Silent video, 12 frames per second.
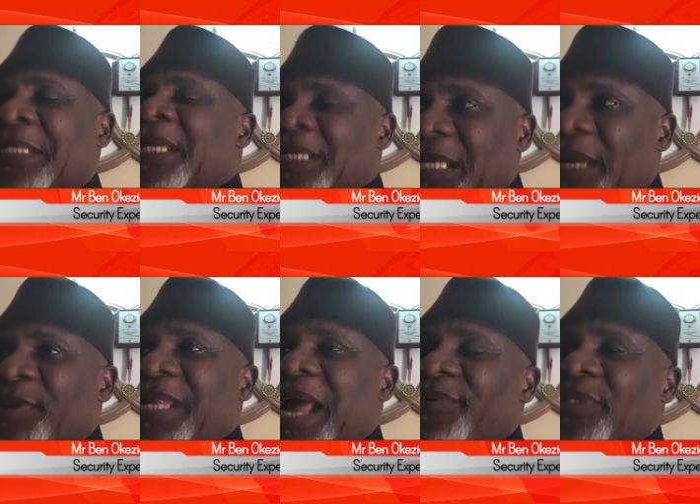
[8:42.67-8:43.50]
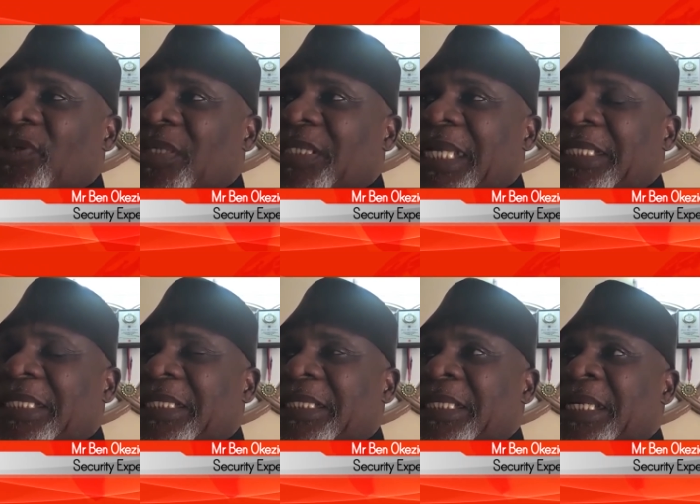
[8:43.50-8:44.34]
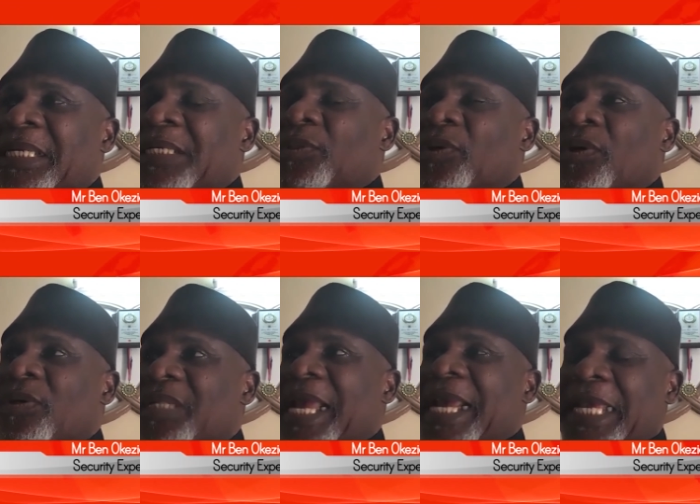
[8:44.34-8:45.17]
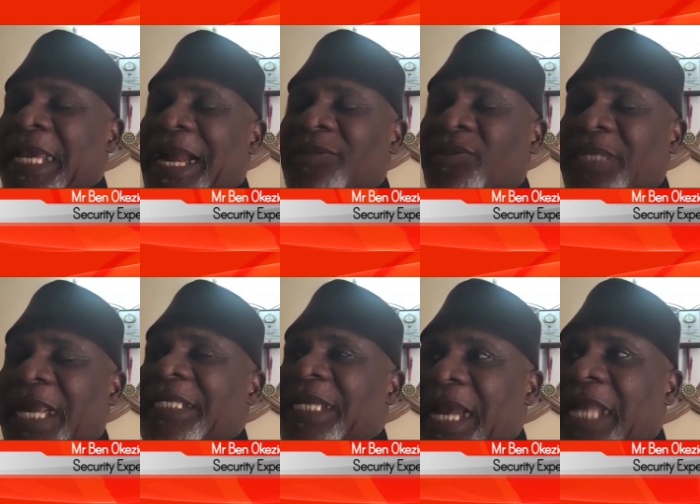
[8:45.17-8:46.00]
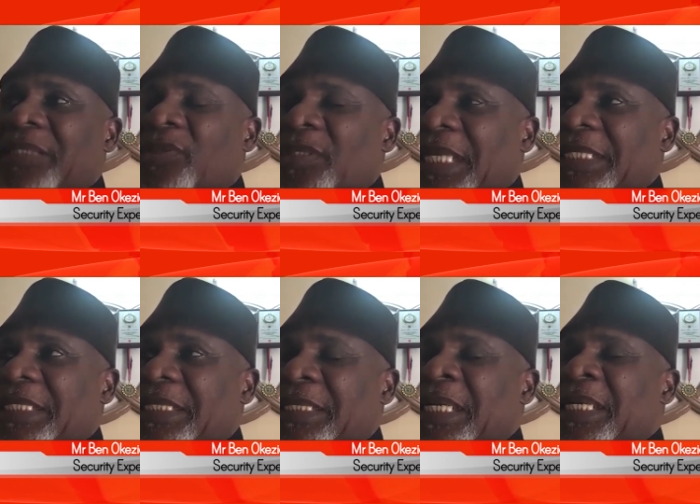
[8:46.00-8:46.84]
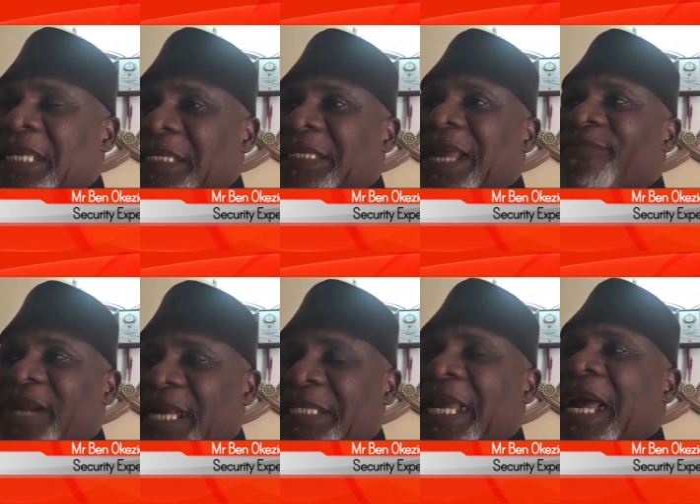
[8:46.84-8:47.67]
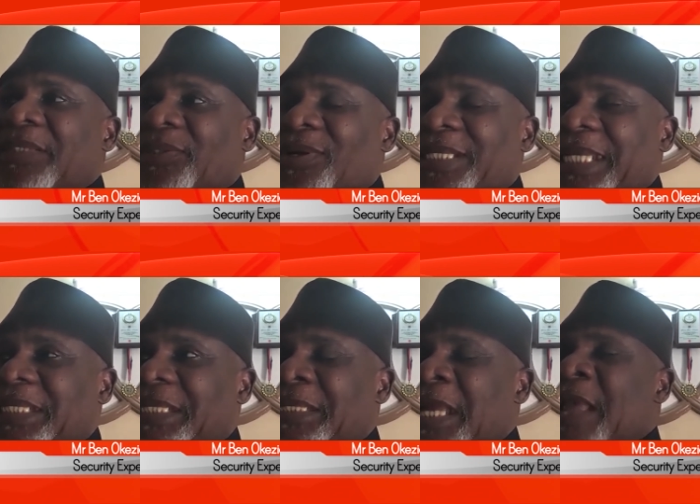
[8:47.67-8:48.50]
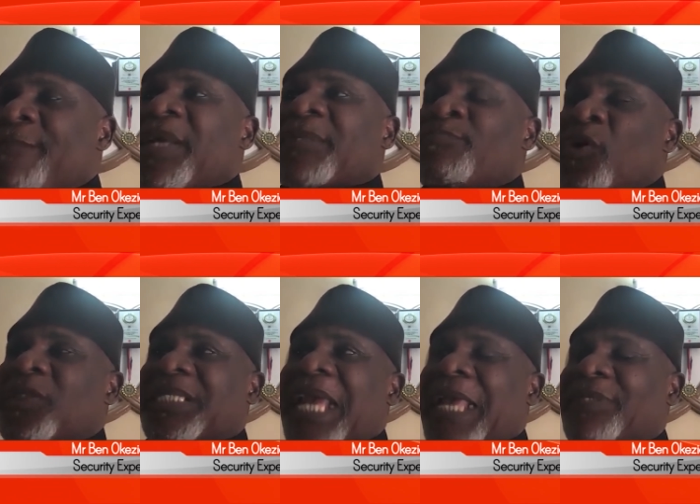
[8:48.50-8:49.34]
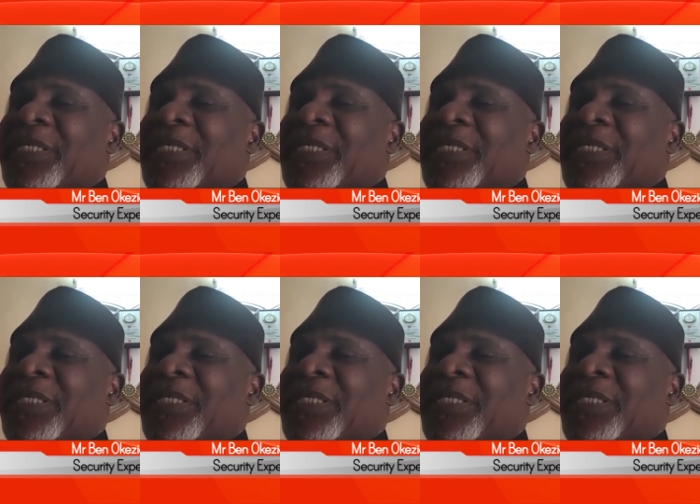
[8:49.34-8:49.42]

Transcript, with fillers: They've been having successes, you know, like in Kaduna, they had successes, in Zamfara, they had successes. But most times,